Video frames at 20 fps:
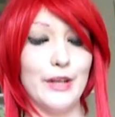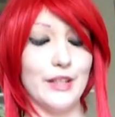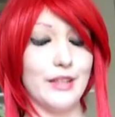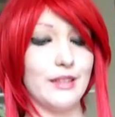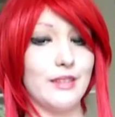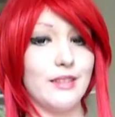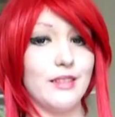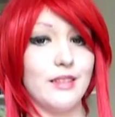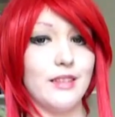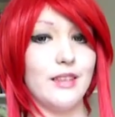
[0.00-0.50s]

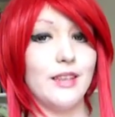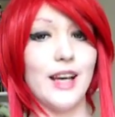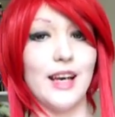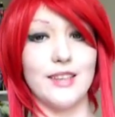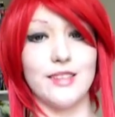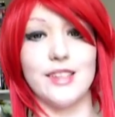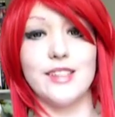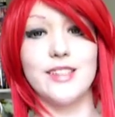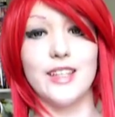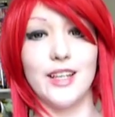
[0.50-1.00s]
But,
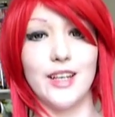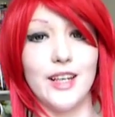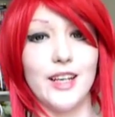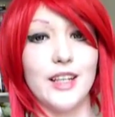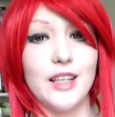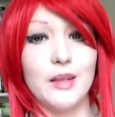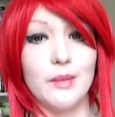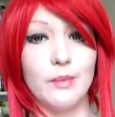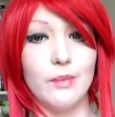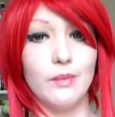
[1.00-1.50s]
as I said,
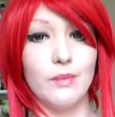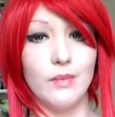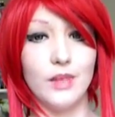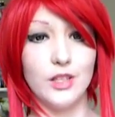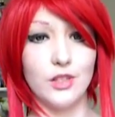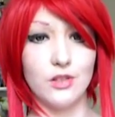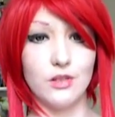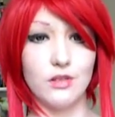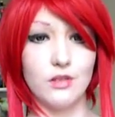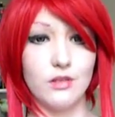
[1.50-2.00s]

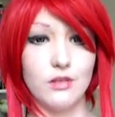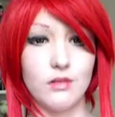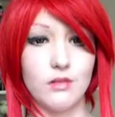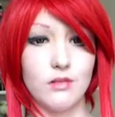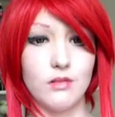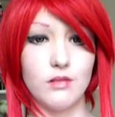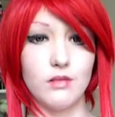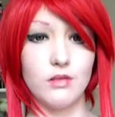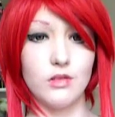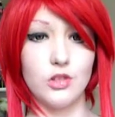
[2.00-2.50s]
it's
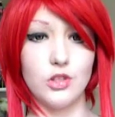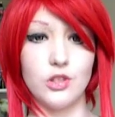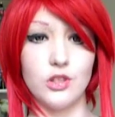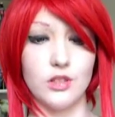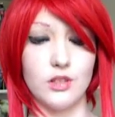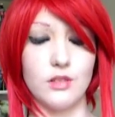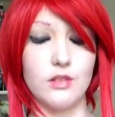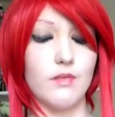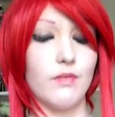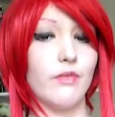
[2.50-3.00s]

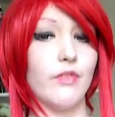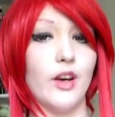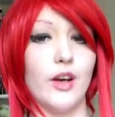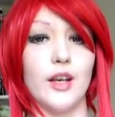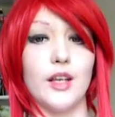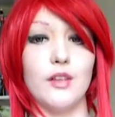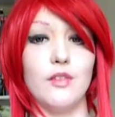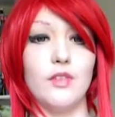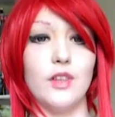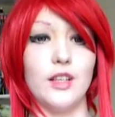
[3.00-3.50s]
just
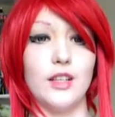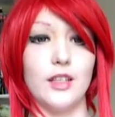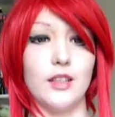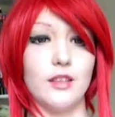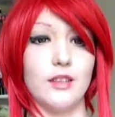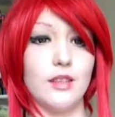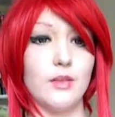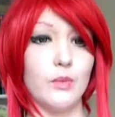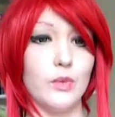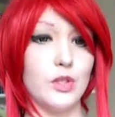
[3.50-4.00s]
very
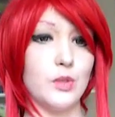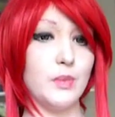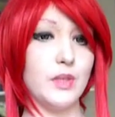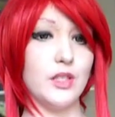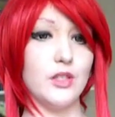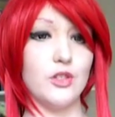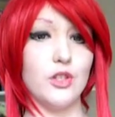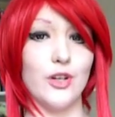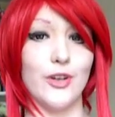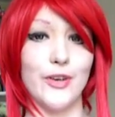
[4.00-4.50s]
convenient, which
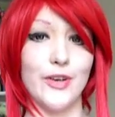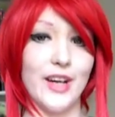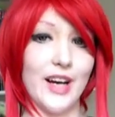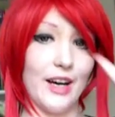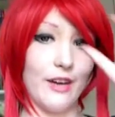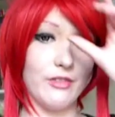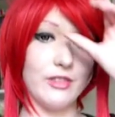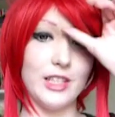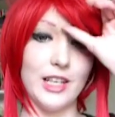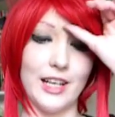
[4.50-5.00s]
means you don't
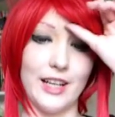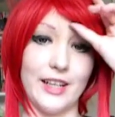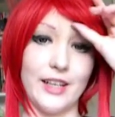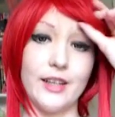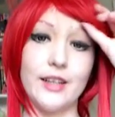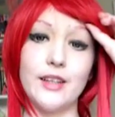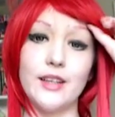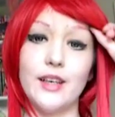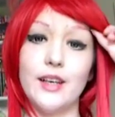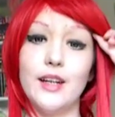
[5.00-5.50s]
have to,
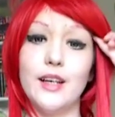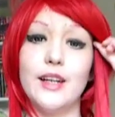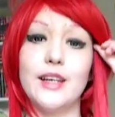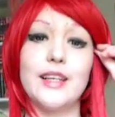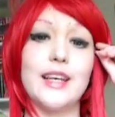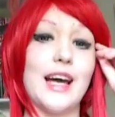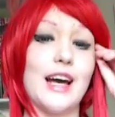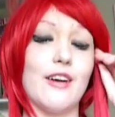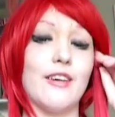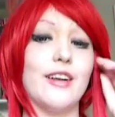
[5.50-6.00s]
like,
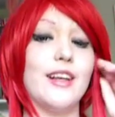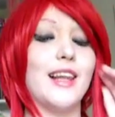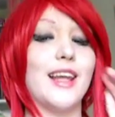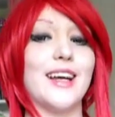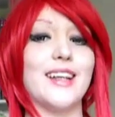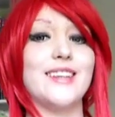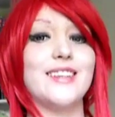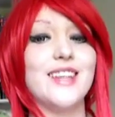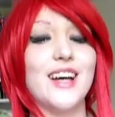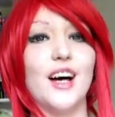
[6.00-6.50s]
carry,
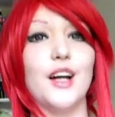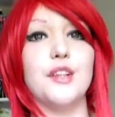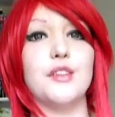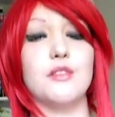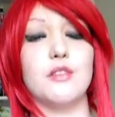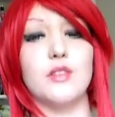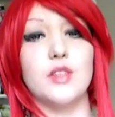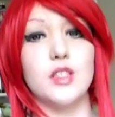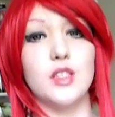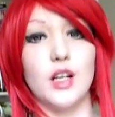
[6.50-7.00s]
like,
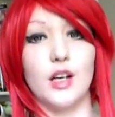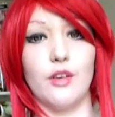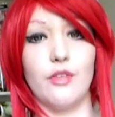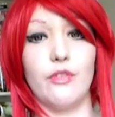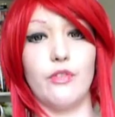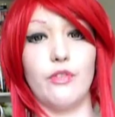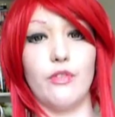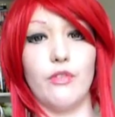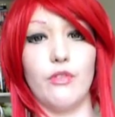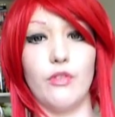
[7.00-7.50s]
tons of
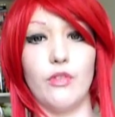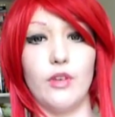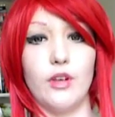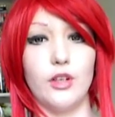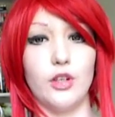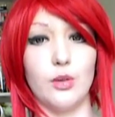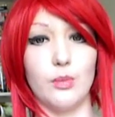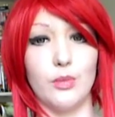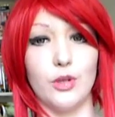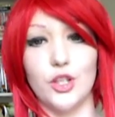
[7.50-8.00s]
stuff.
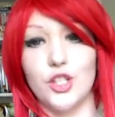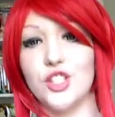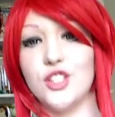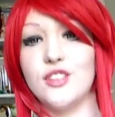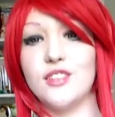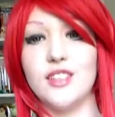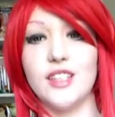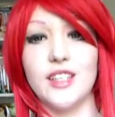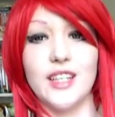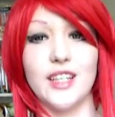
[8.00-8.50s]
Your
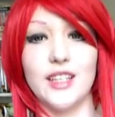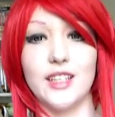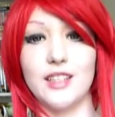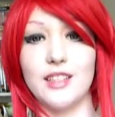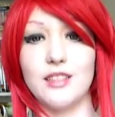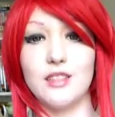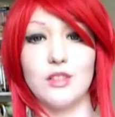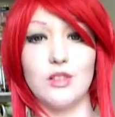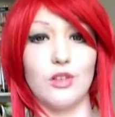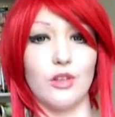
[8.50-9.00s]
emergency
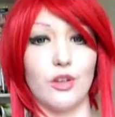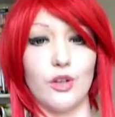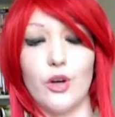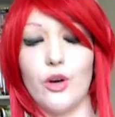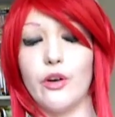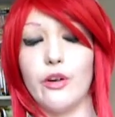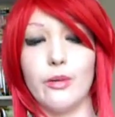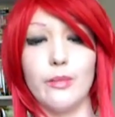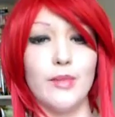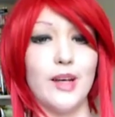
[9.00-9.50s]
kit, your
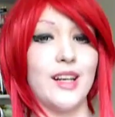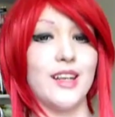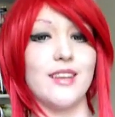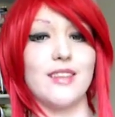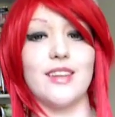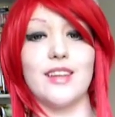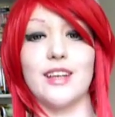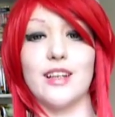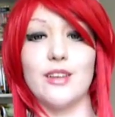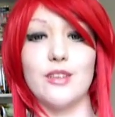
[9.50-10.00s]
comb,
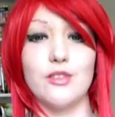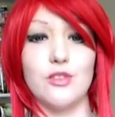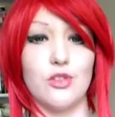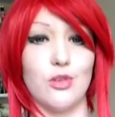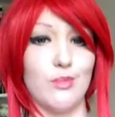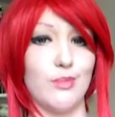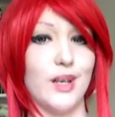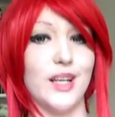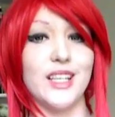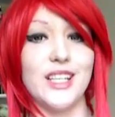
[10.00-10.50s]
anything else,
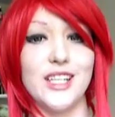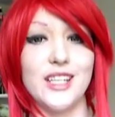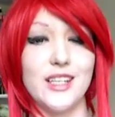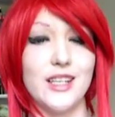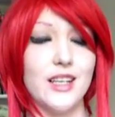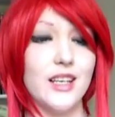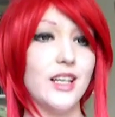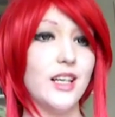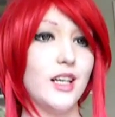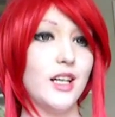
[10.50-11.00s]
your
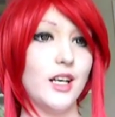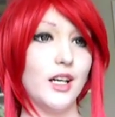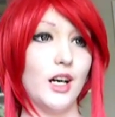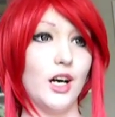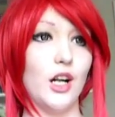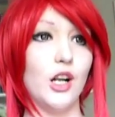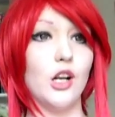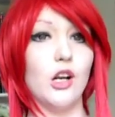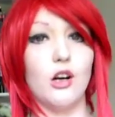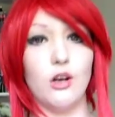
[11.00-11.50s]
money,
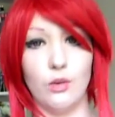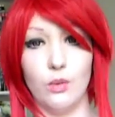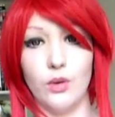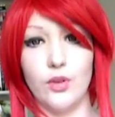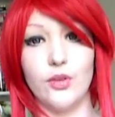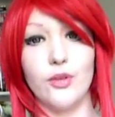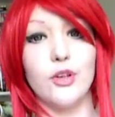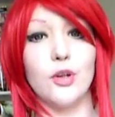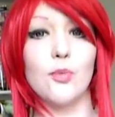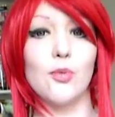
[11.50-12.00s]
along with